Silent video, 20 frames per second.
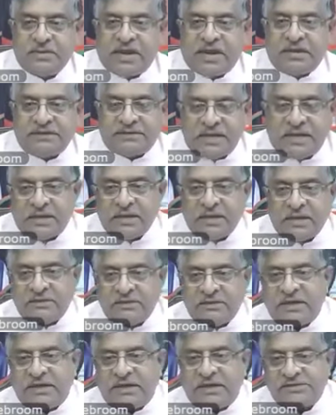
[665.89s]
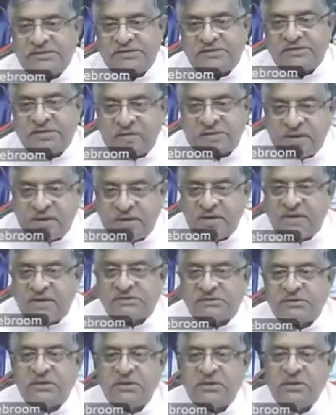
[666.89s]
I think there is
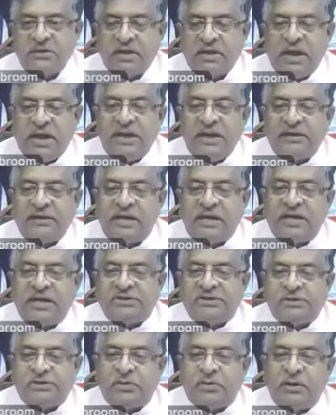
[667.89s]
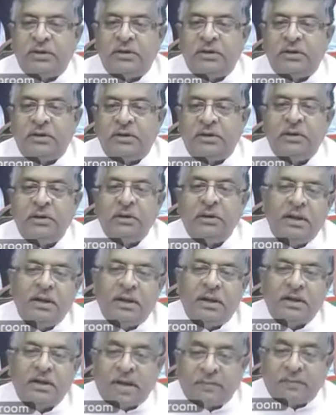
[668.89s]
tremendous intellectual
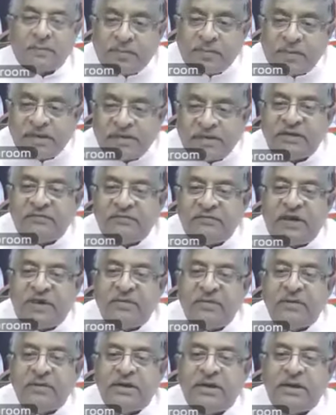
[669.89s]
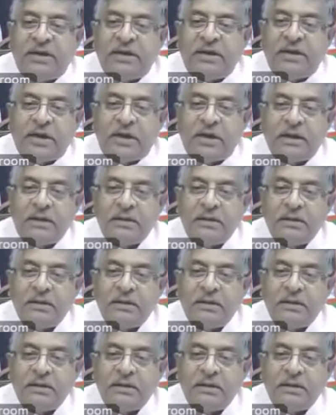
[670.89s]
capability available in India,